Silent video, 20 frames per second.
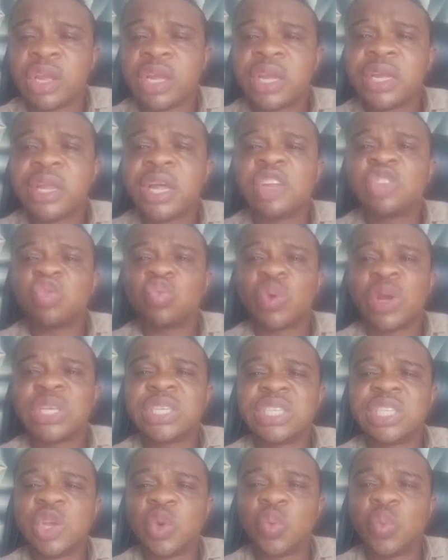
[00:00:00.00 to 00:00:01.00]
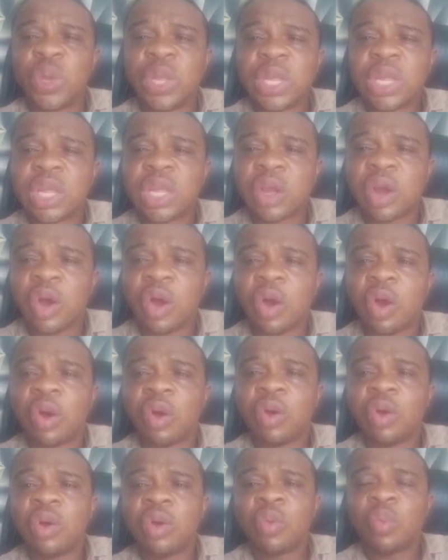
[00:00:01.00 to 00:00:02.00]
either twice in a week or
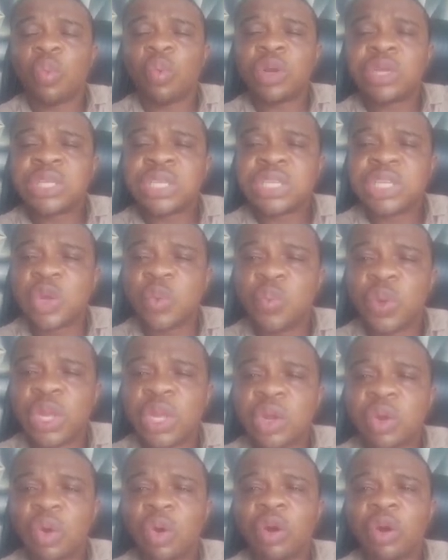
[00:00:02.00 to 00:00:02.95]
once in a week,